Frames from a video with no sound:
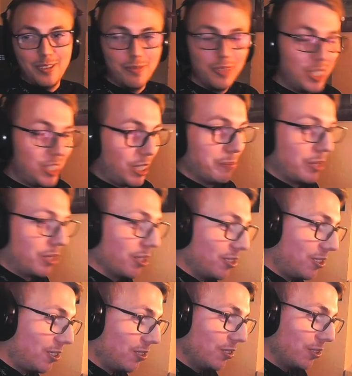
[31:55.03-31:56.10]
Risky,
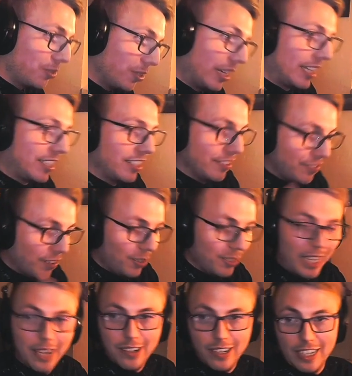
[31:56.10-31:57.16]
because you could actually fall
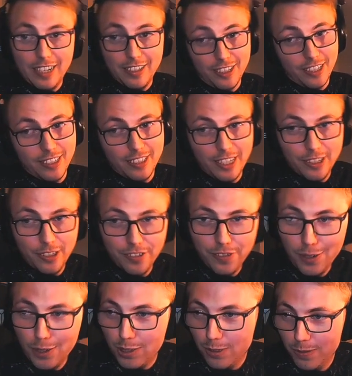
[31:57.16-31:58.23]
down and then you're
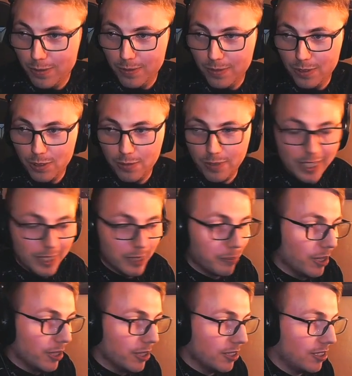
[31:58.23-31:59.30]
forced to fight the
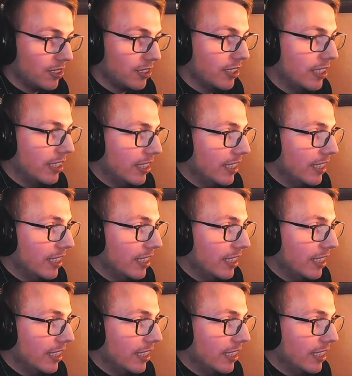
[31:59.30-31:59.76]
boss.